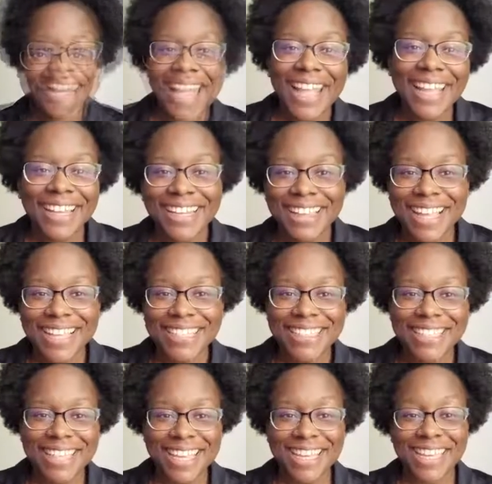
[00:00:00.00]

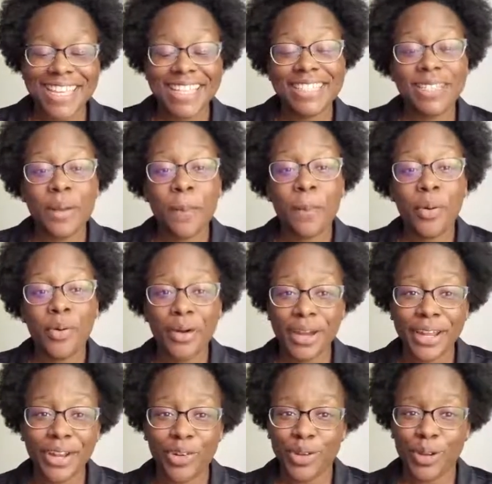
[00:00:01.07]
Analyzing data is an
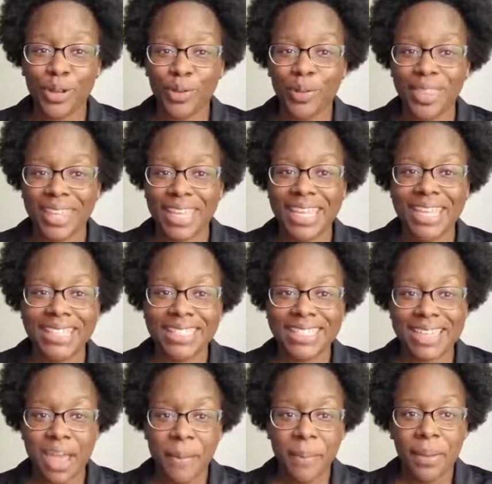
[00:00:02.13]
important critical thinking
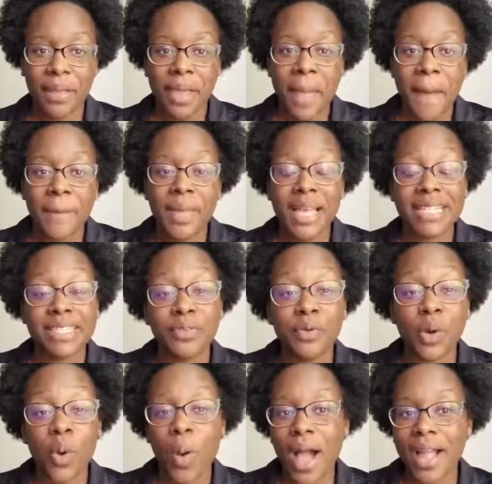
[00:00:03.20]
step because it
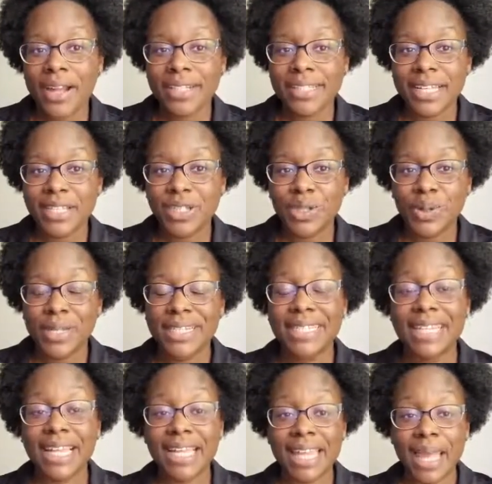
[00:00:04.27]
requires that students
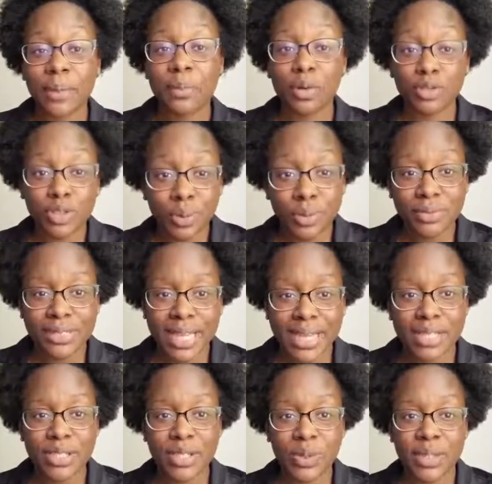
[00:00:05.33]
collect multiple
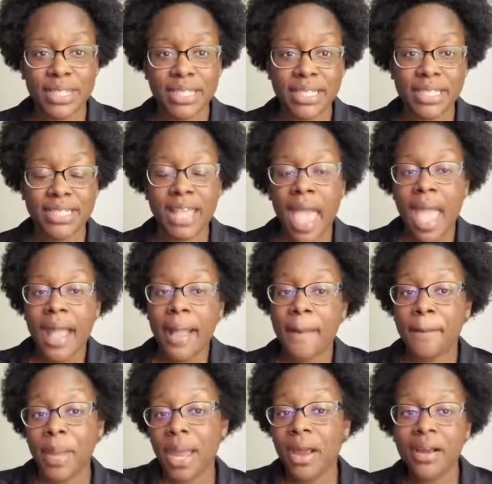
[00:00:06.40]
data sources,
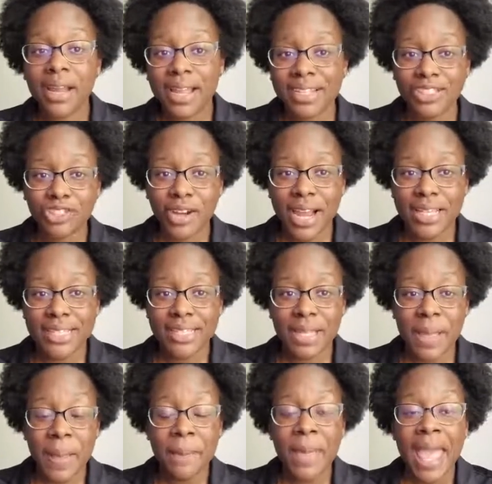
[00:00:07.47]
compare and contrast
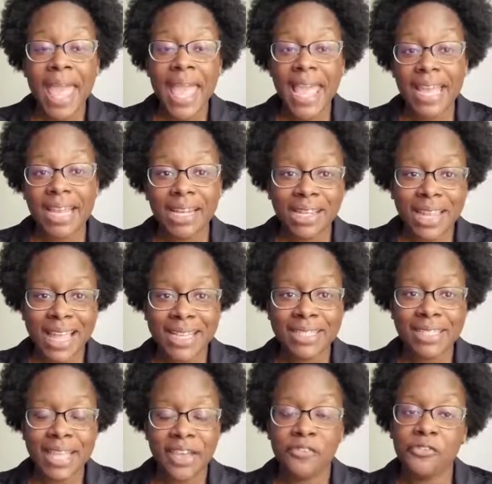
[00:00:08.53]
them, analyze
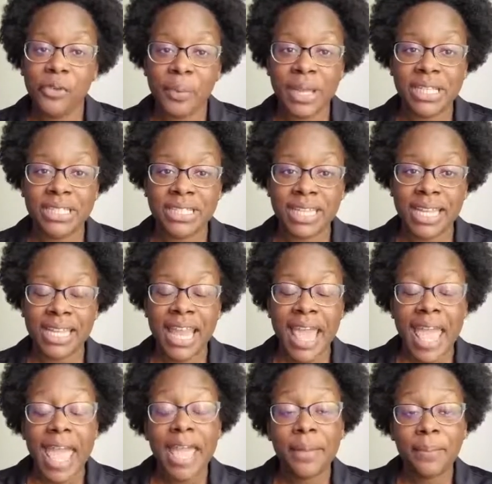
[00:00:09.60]
the information,
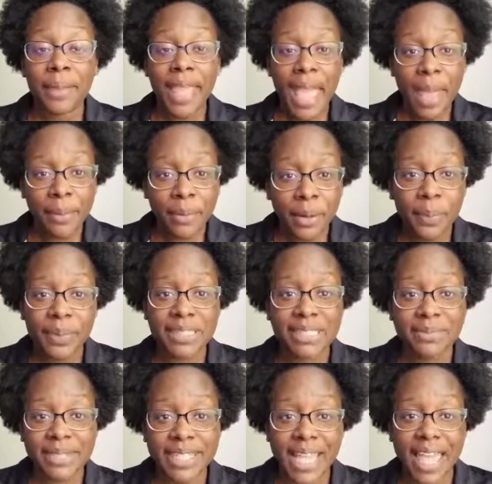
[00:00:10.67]
and be able to put
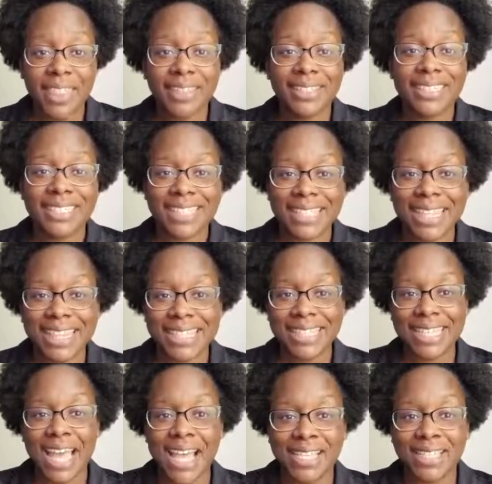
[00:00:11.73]
them together to
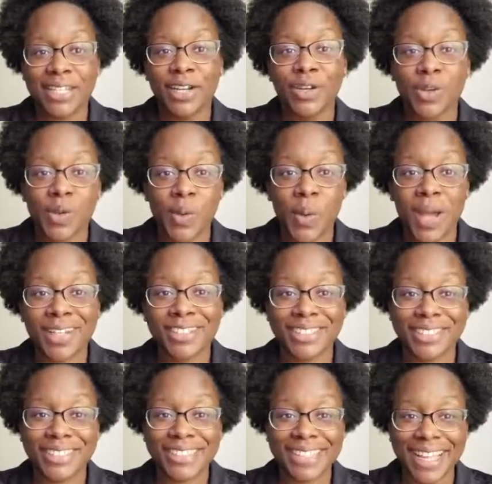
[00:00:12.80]
synthesize their new
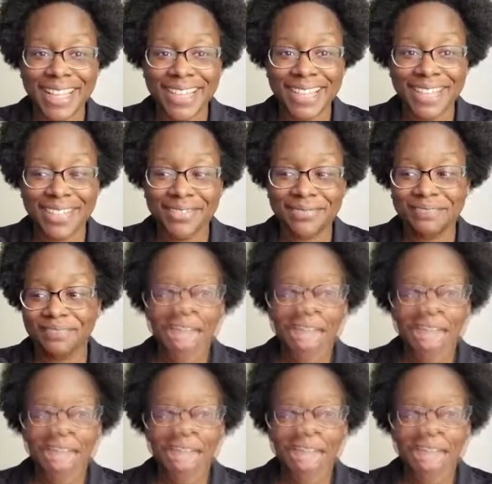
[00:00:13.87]
understanding.